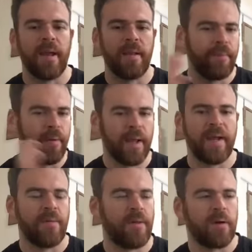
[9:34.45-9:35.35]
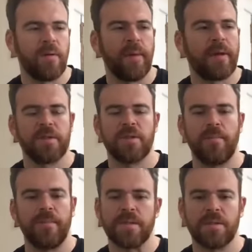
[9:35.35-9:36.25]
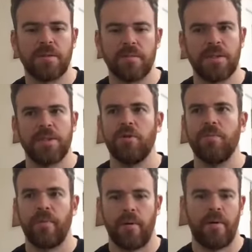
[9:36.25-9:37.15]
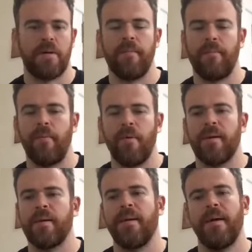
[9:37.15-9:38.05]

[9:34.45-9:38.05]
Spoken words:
it and putting everything under a microscope is super important.